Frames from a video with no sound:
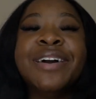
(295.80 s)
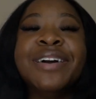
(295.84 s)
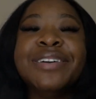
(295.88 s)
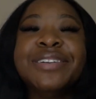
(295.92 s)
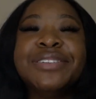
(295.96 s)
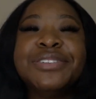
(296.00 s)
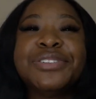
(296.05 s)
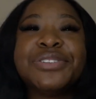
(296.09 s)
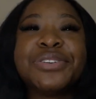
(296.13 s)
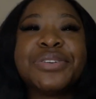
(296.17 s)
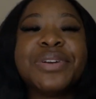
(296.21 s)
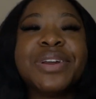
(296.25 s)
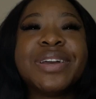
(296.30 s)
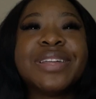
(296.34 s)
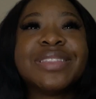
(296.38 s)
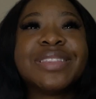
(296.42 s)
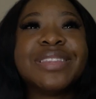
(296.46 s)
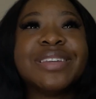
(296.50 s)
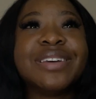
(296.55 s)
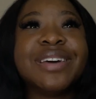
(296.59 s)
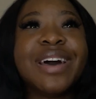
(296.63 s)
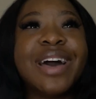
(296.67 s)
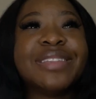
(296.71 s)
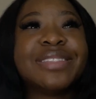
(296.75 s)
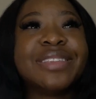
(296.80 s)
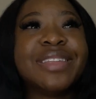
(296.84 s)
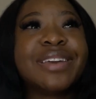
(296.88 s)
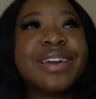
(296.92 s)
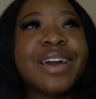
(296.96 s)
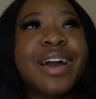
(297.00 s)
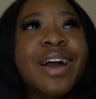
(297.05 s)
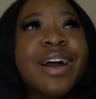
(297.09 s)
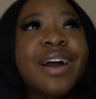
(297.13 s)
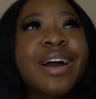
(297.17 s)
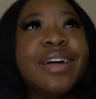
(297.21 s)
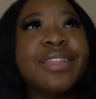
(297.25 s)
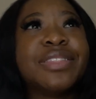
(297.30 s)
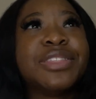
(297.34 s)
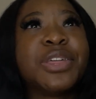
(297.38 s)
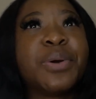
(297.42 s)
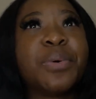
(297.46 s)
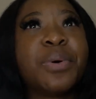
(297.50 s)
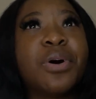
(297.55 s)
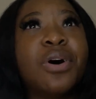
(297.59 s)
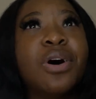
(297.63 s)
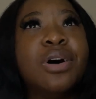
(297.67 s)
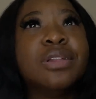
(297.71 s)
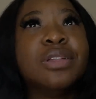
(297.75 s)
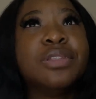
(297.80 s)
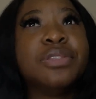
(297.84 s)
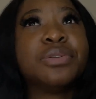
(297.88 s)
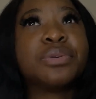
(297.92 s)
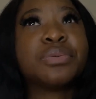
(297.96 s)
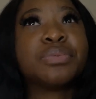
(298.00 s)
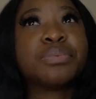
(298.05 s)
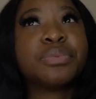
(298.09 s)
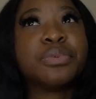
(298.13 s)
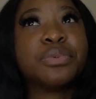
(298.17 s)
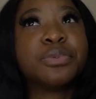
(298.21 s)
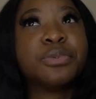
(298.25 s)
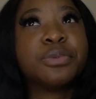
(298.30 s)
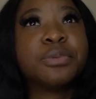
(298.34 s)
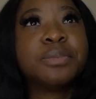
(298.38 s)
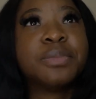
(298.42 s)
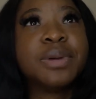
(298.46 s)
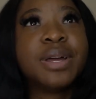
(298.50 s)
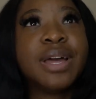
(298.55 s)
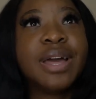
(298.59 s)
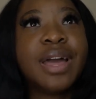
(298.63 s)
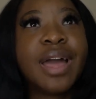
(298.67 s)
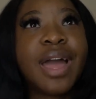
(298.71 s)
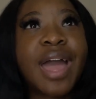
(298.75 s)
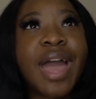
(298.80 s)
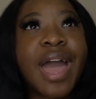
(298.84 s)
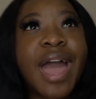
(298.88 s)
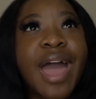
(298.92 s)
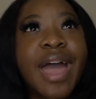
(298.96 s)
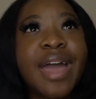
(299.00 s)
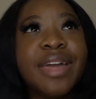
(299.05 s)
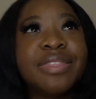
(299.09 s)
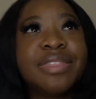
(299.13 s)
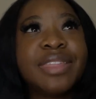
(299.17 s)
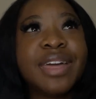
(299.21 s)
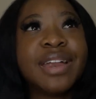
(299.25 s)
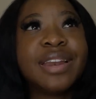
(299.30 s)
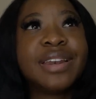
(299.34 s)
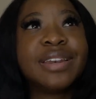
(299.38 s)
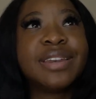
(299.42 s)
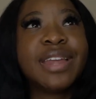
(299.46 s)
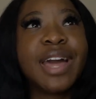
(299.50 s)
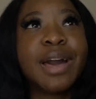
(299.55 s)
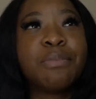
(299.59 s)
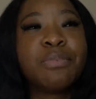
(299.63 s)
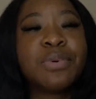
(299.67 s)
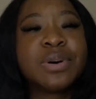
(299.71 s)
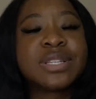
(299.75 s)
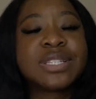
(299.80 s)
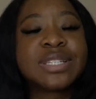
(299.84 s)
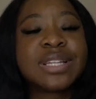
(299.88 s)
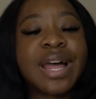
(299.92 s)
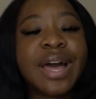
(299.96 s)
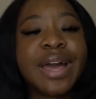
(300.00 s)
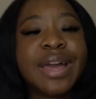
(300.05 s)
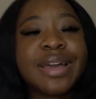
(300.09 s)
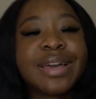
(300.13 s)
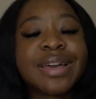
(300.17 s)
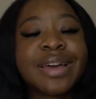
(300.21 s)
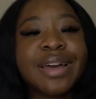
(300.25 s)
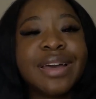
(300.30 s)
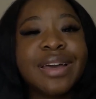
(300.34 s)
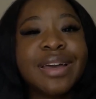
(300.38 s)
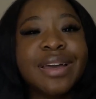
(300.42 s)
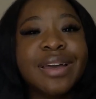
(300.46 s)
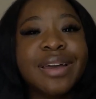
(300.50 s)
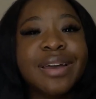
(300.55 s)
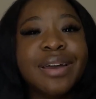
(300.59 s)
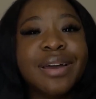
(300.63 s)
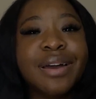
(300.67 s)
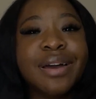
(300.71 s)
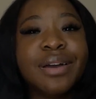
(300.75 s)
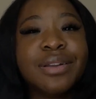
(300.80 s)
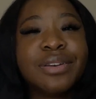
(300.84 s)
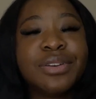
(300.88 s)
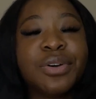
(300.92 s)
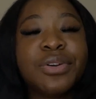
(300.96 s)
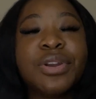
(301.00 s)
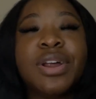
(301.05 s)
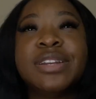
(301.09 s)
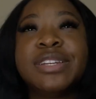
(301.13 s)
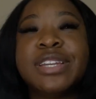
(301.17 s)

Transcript: during the, I think they were all in the room, And then Deb was like, no, not